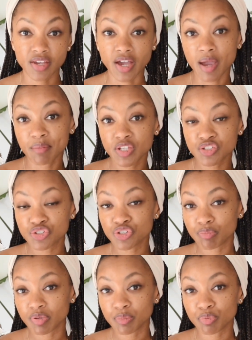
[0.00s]
Guide me to
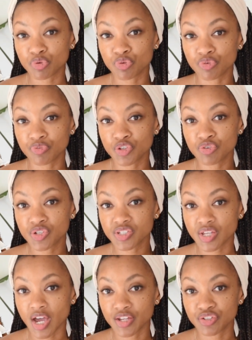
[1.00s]
the people who you
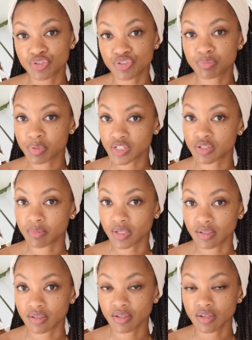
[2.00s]
designed to speak to
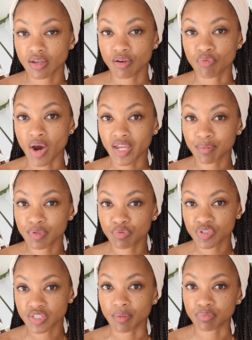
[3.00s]
me, where I can be
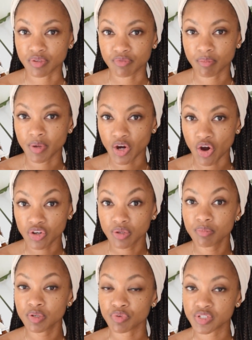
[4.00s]
receptive and my heart
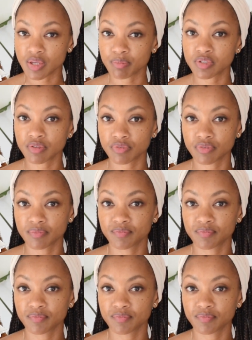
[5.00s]
can be receptive.